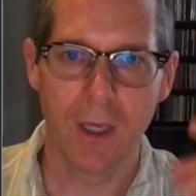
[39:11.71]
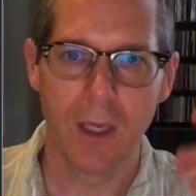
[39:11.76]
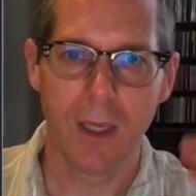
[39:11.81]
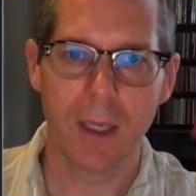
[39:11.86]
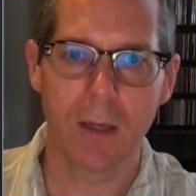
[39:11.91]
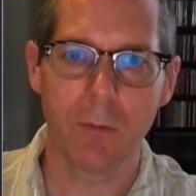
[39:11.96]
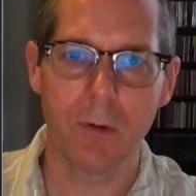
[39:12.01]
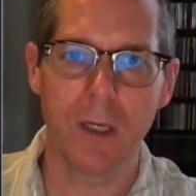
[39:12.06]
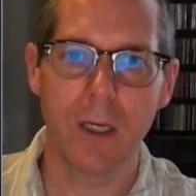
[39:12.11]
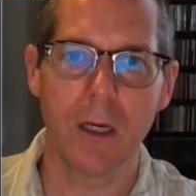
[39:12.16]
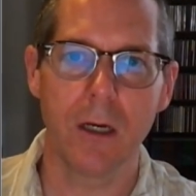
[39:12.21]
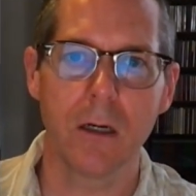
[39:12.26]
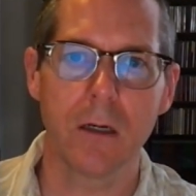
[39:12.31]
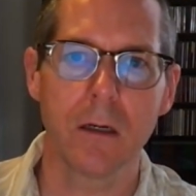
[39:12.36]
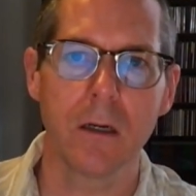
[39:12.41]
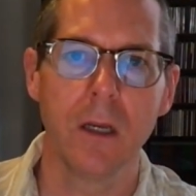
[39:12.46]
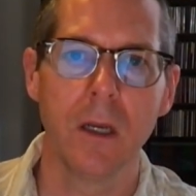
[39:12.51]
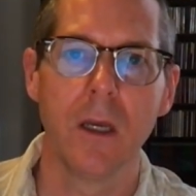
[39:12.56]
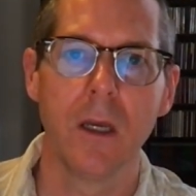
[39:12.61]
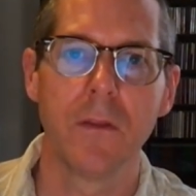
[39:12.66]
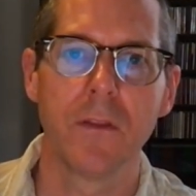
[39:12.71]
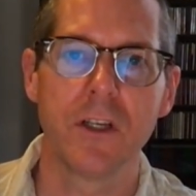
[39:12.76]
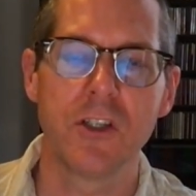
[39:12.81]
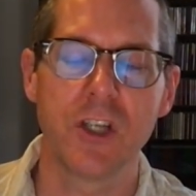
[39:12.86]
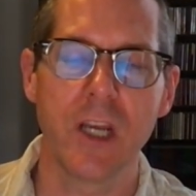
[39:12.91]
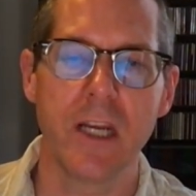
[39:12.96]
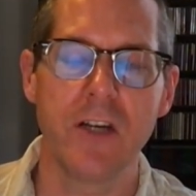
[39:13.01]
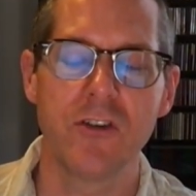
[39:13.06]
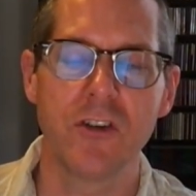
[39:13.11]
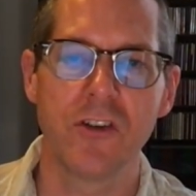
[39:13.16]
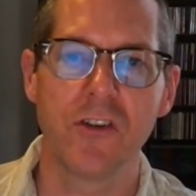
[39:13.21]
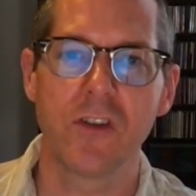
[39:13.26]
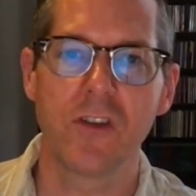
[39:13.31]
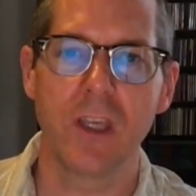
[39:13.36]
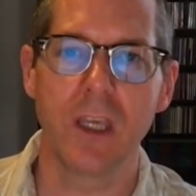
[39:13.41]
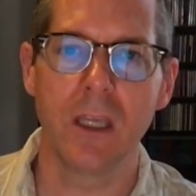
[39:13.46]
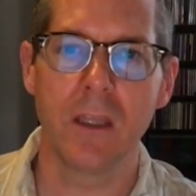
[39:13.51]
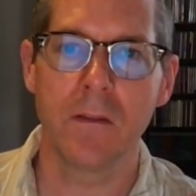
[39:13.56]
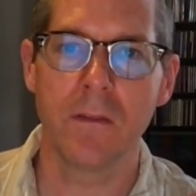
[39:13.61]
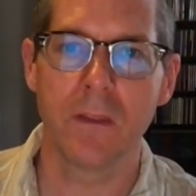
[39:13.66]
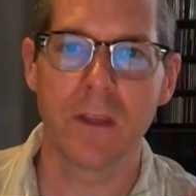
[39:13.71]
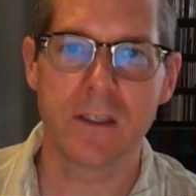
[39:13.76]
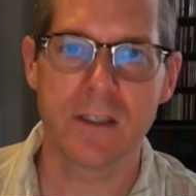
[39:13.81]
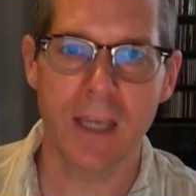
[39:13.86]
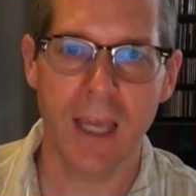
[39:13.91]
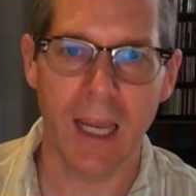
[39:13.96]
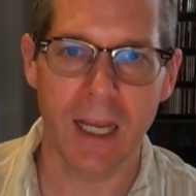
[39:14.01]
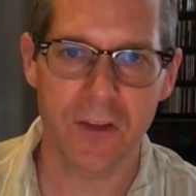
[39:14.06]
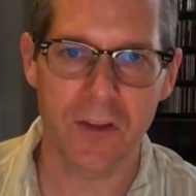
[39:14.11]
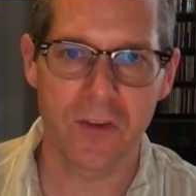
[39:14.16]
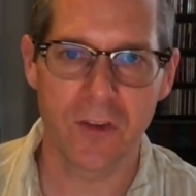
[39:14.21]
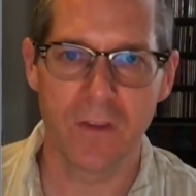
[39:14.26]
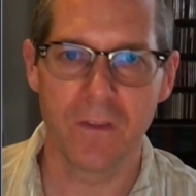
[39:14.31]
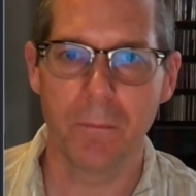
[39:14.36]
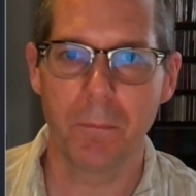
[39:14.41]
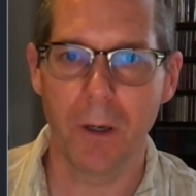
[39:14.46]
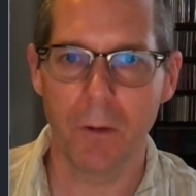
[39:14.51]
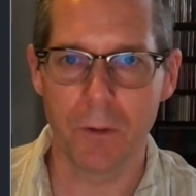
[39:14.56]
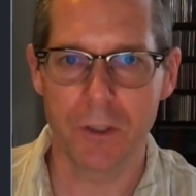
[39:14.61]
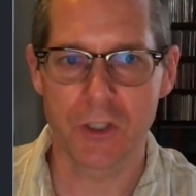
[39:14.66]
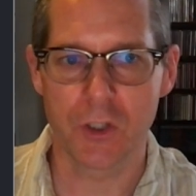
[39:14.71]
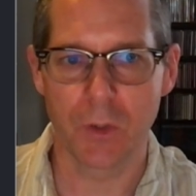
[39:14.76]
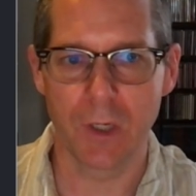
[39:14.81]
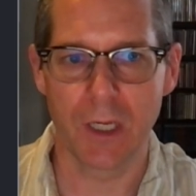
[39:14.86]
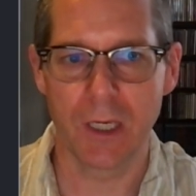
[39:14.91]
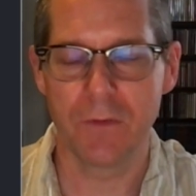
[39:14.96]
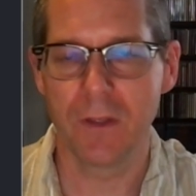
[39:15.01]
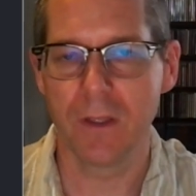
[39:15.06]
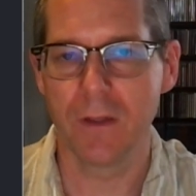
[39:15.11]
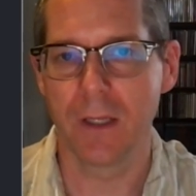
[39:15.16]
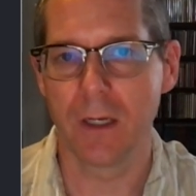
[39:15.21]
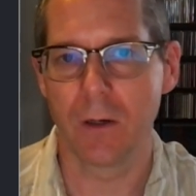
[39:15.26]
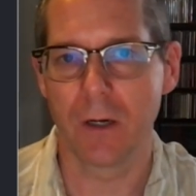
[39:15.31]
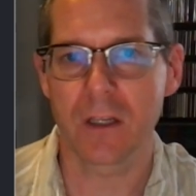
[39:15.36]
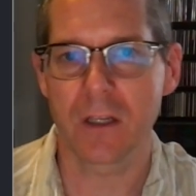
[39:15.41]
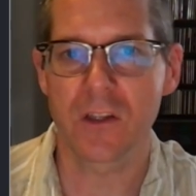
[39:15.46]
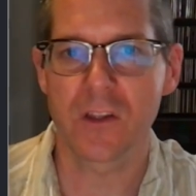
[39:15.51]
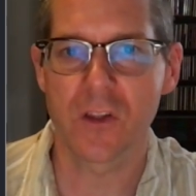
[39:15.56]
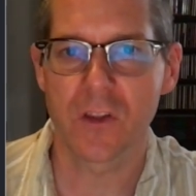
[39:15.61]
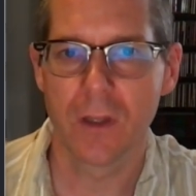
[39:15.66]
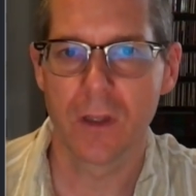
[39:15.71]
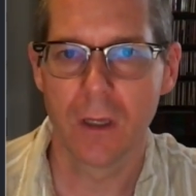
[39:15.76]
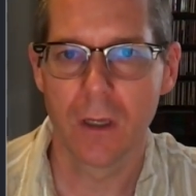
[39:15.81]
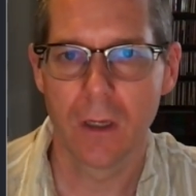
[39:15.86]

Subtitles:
and we hear the changes in the text, in the poetry, in the lyrics.